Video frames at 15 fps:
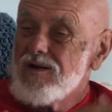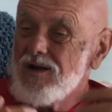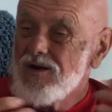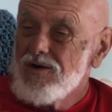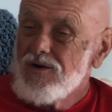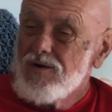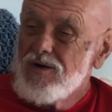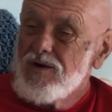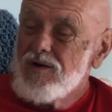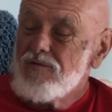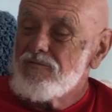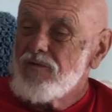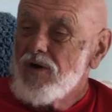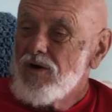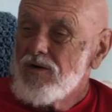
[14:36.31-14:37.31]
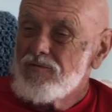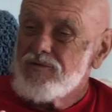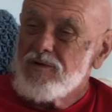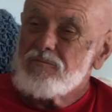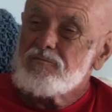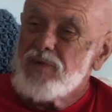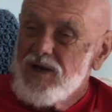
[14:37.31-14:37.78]
or involved
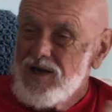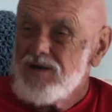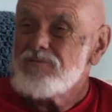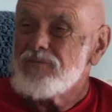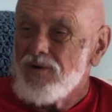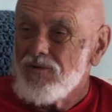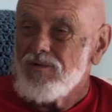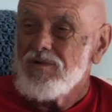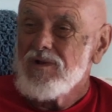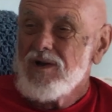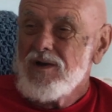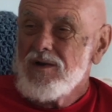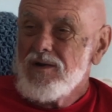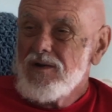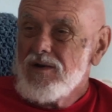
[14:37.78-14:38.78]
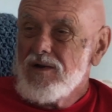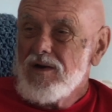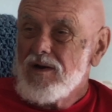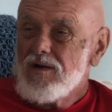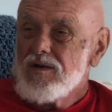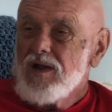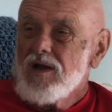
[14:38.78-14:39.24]
in people,
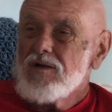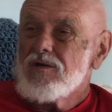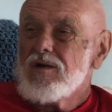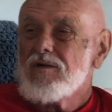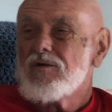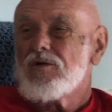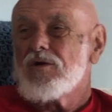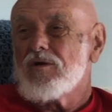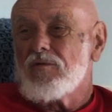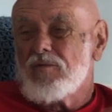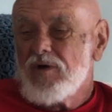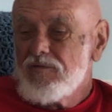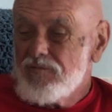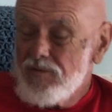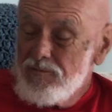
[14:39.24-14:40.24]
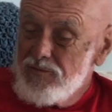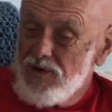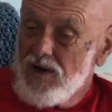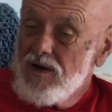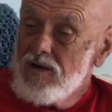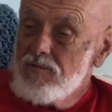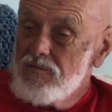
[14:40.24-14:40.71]
and that took away from
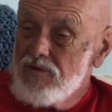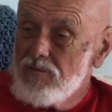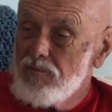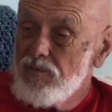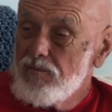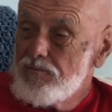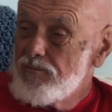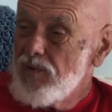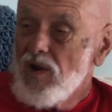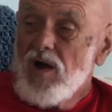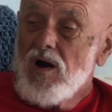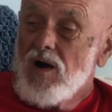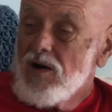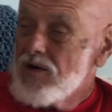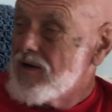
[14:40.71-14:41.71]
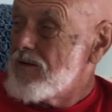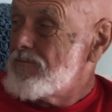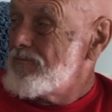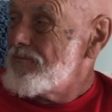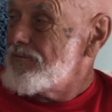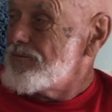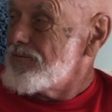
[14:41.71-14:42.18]
time to blog.
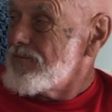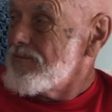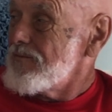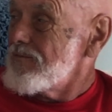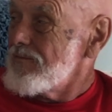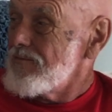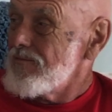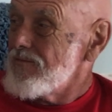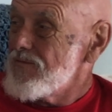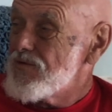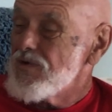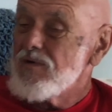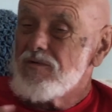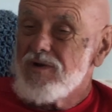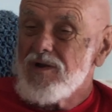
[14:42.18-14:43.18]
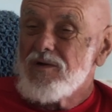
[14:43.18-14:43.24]
Yeah. So